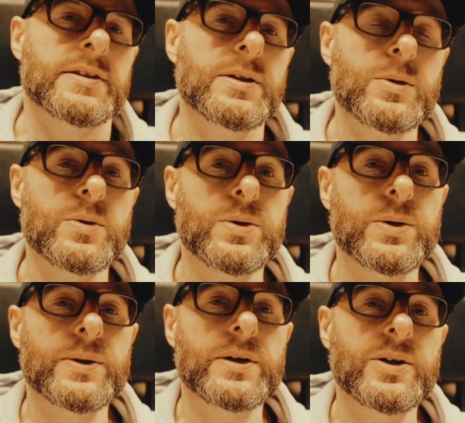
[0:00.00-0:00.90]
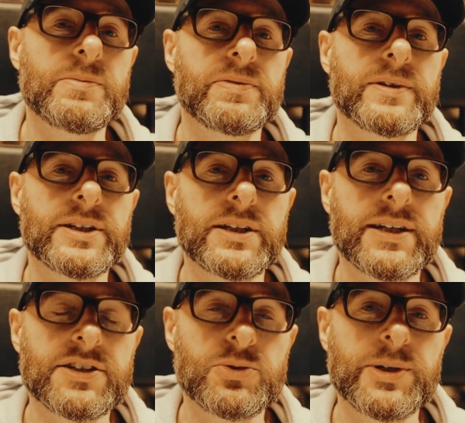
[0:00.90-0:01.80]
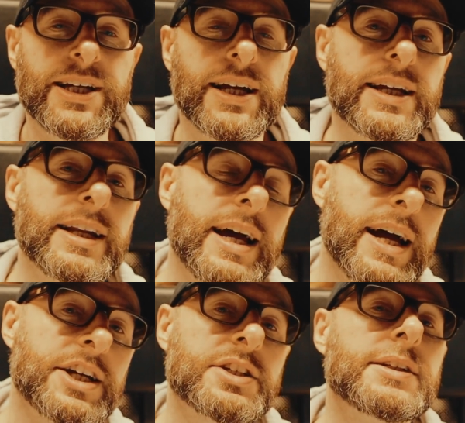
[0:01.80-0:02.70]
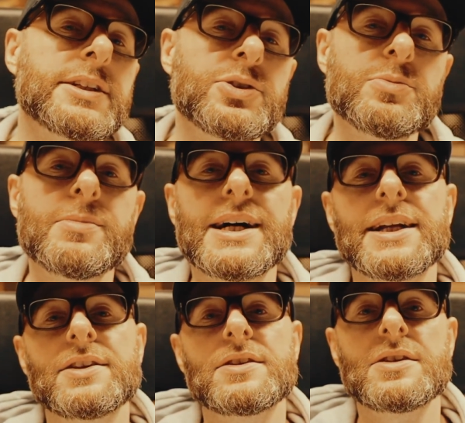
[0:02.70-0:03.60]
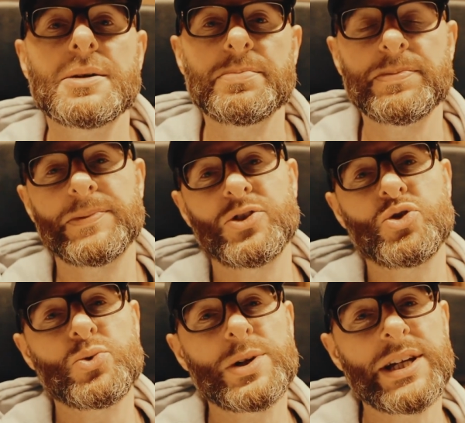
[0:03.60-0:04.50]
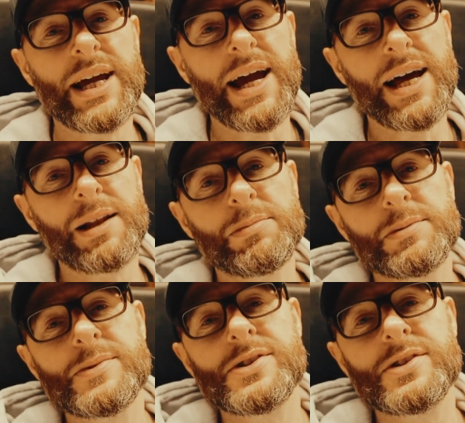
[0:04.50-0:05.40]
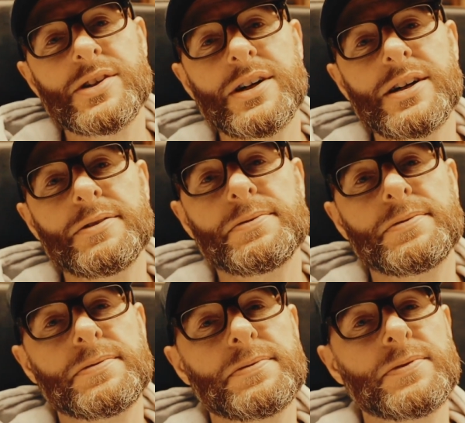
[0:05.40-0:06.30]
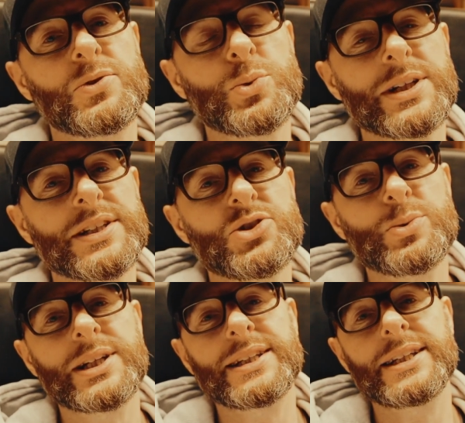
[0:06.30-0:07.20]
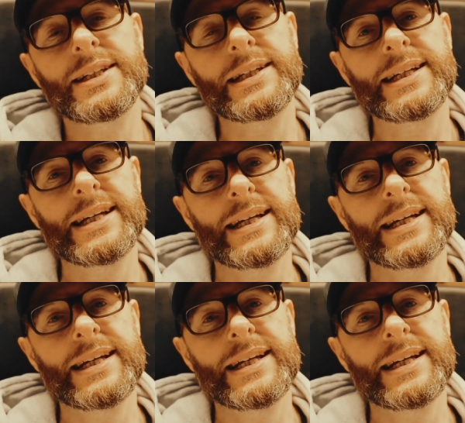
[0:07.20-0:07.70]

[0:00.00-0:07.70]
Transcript: So hopefully next week I can actually do my top three albums of 2020.